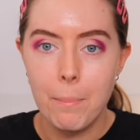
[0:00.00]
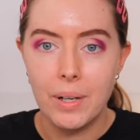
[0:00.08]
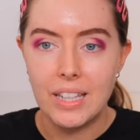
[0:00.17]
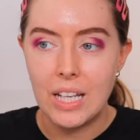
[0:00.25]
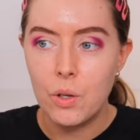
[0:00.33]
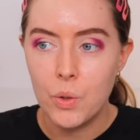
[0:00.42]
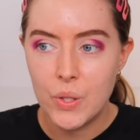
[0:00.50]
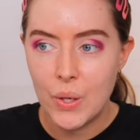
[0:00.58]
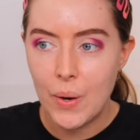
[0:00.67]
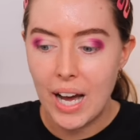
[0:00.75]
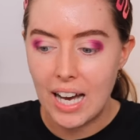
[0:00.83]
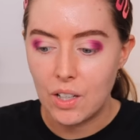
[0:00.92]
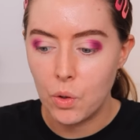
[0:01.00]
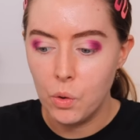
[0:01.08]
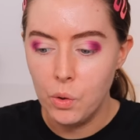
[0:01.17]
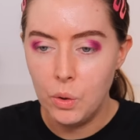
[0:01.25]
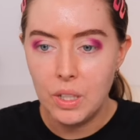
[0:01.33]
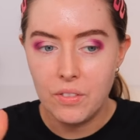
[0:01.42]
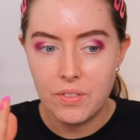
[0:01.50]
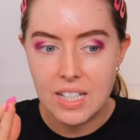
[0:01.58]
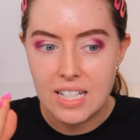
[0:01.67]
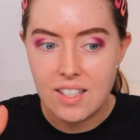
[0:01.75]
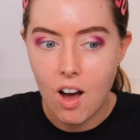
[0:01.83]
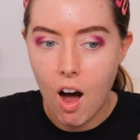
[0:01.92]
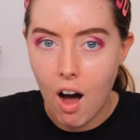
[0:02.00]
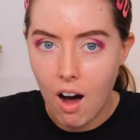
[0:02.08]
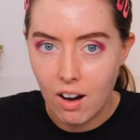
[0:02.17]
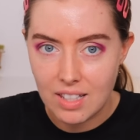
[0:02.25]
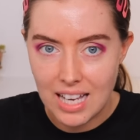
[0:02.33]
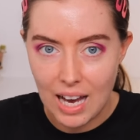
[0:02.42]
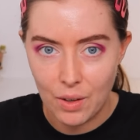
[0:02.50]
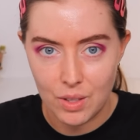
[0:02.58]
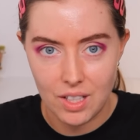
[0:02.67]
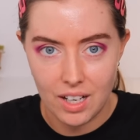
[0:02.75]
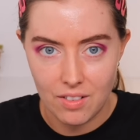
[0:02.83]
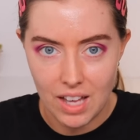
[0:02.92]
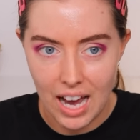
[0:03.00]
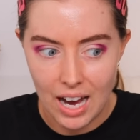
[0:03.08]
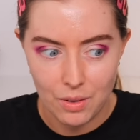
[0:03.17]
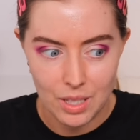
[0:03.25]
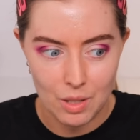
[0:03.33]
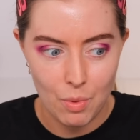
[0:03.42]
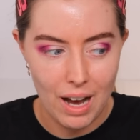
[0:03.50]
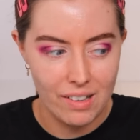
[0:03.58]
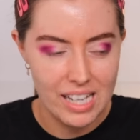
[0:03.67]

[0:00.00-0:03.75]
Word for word: But they also had all of these cars outside of the house as well.